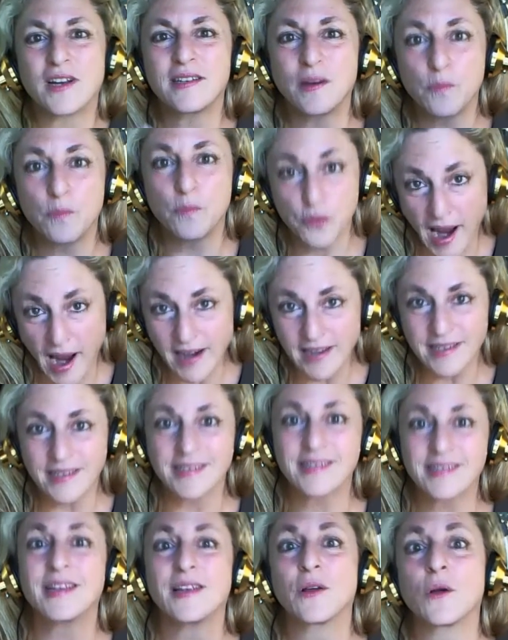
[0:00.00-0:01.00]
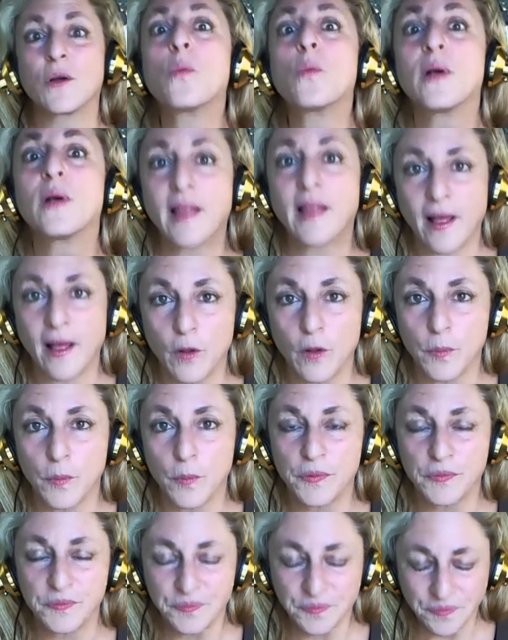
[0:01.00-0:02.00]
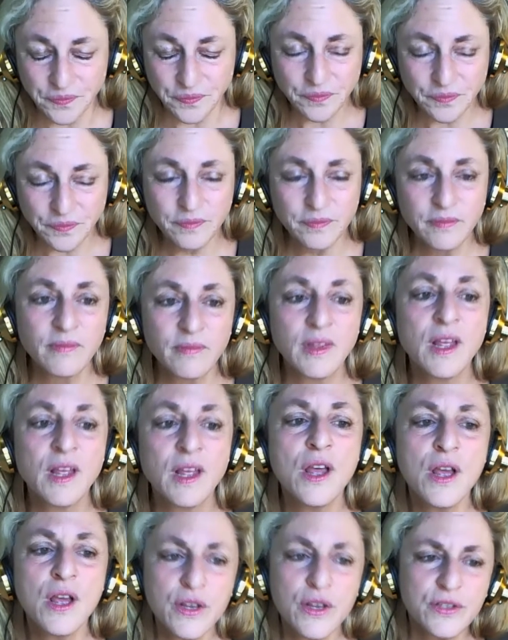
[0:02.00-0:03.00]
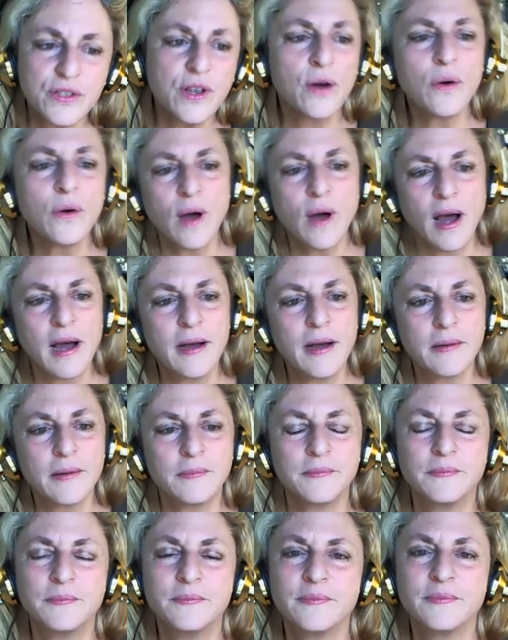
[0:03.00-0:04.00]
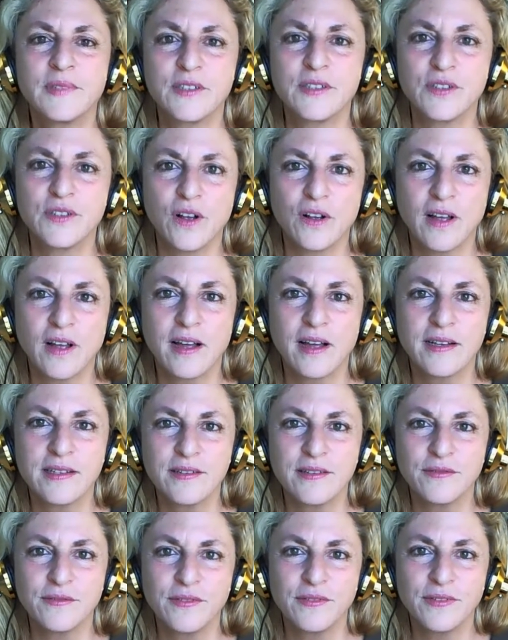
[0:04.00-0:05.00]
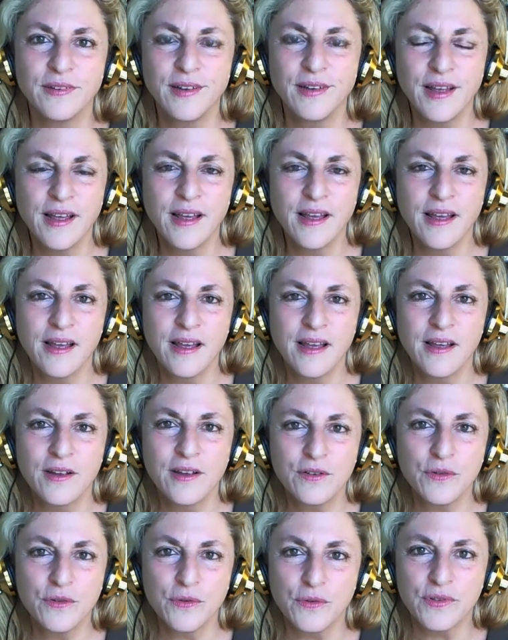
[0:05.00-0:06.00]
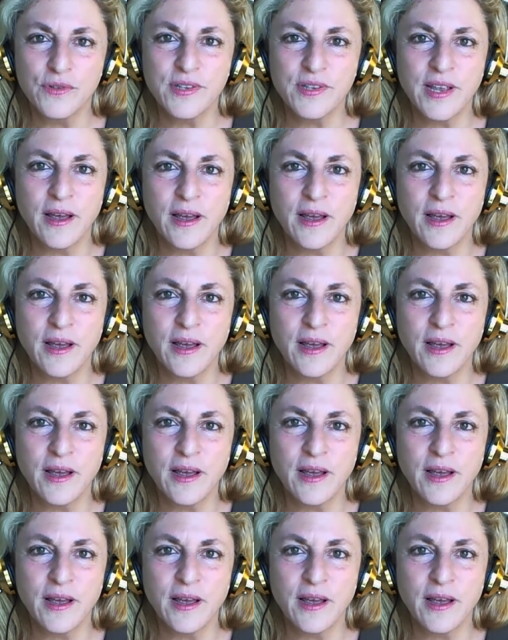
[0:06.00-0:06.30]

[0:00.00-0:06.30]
and practicing will help. So there's all kinds of tools.